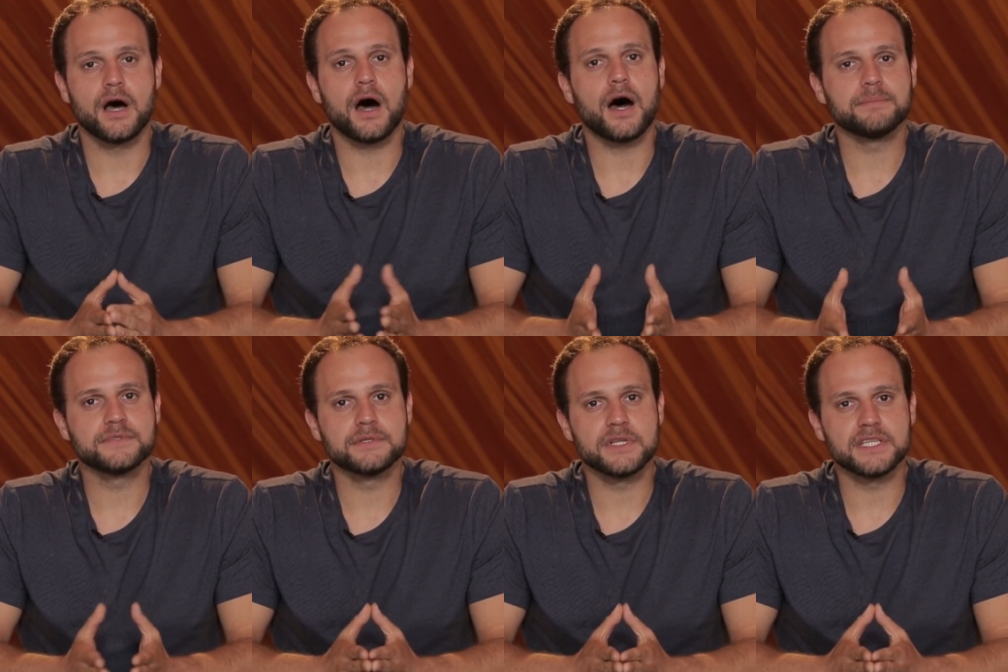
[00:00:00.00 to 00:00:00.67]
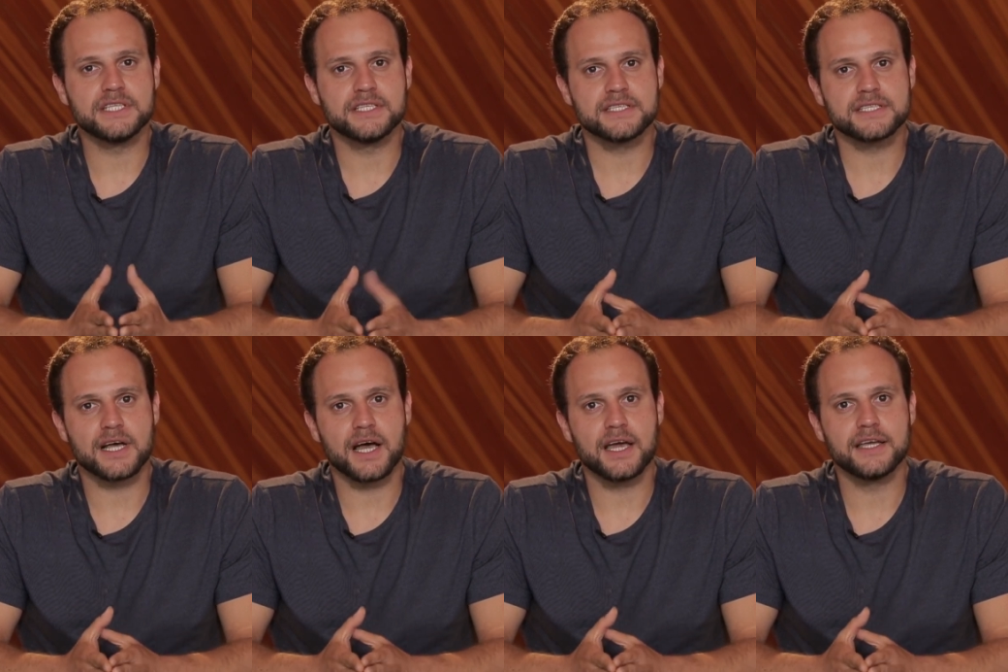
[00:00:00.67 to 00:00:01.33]
optimally
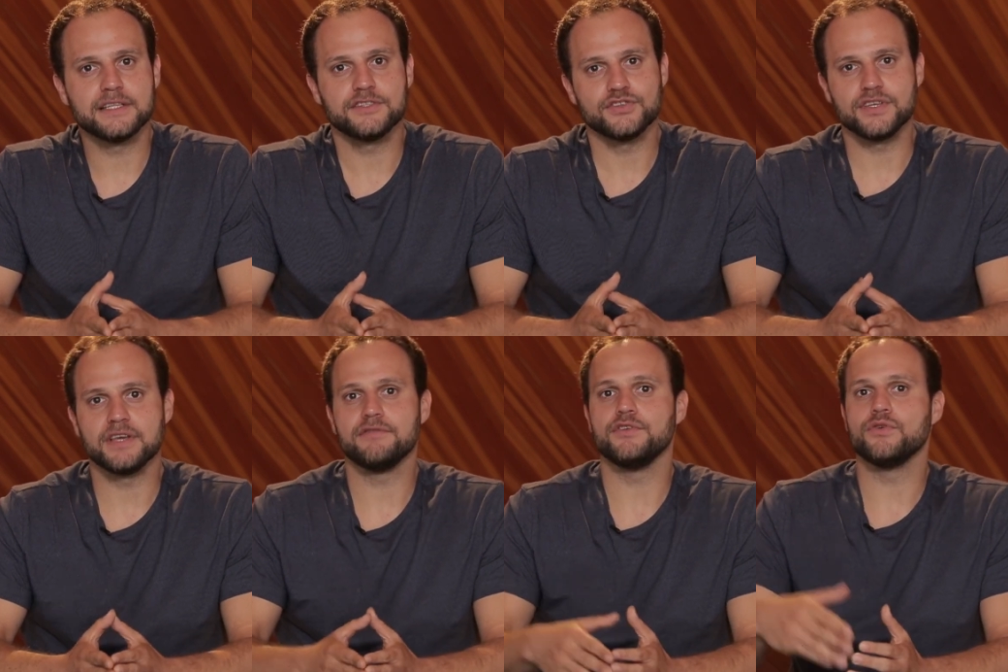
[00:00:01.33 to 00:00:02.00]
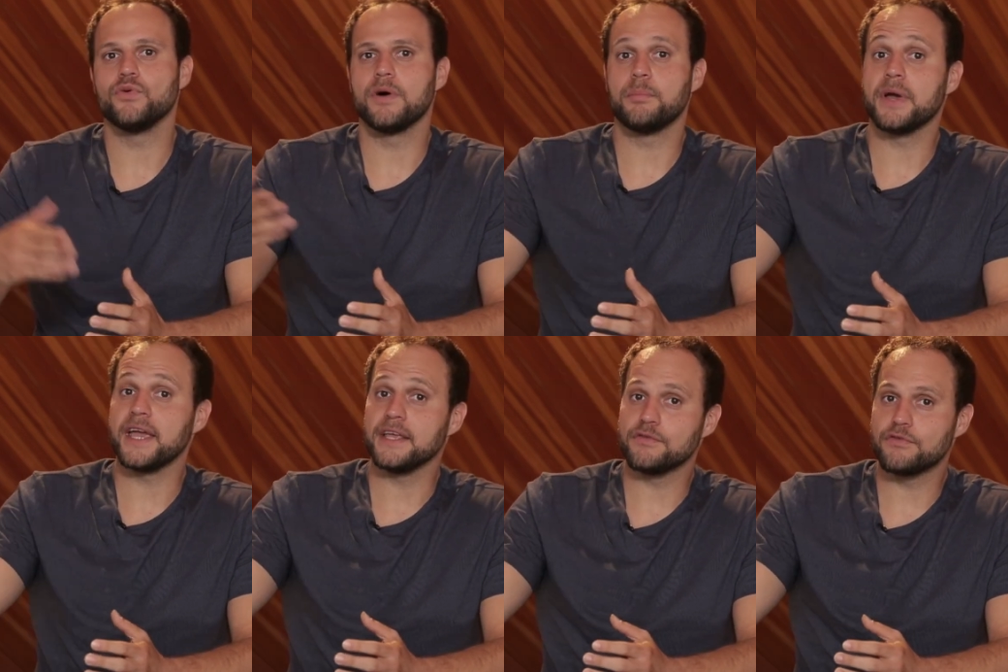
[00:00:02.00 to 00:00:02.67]
designed to give you a
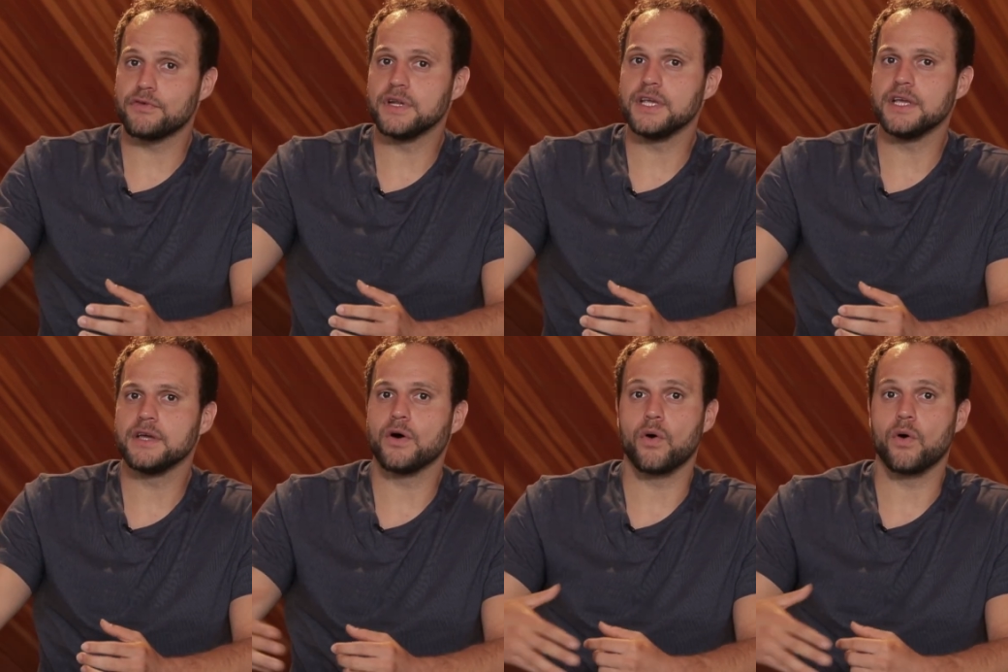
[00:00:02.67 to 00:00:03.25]
pain-free